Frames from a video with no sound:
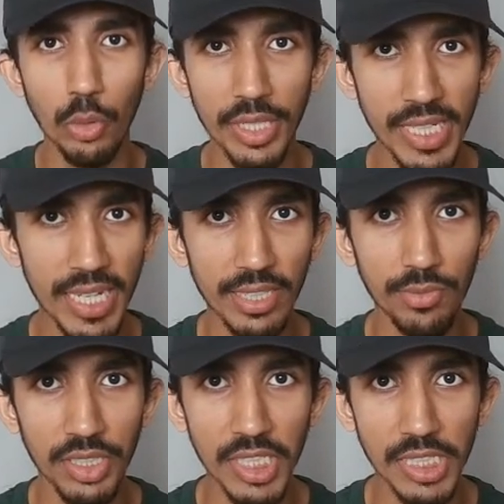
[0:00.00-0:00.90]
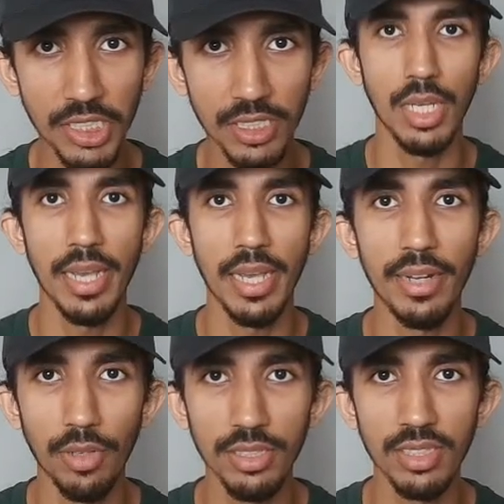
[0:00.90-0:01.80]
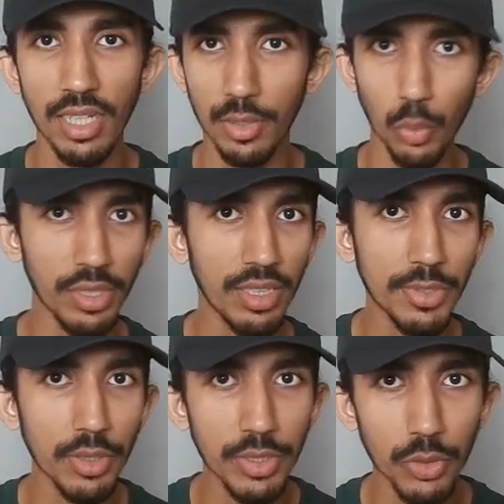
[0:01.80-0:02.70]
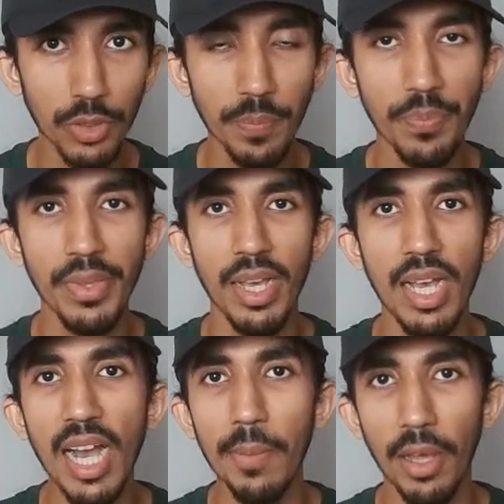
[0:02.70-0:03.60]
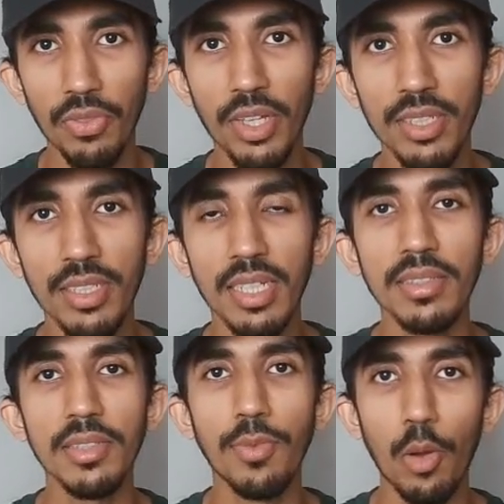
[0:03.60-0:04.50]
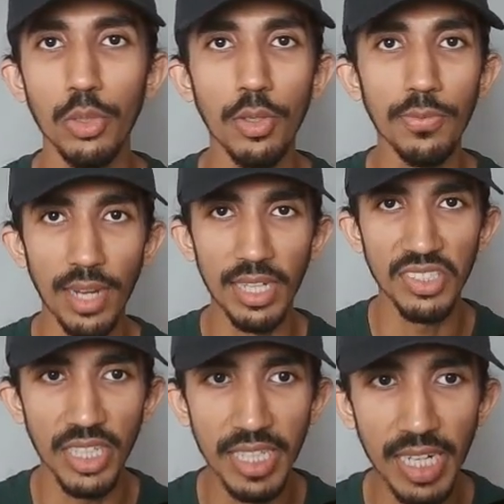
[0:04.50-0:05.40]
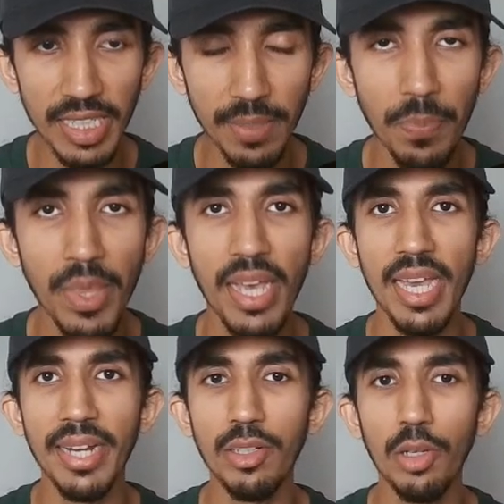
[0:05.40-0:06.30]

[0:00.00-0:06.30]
AI advantage. At first, a quick little intro. I'm Adnan, the founder of Kaistra AI. At our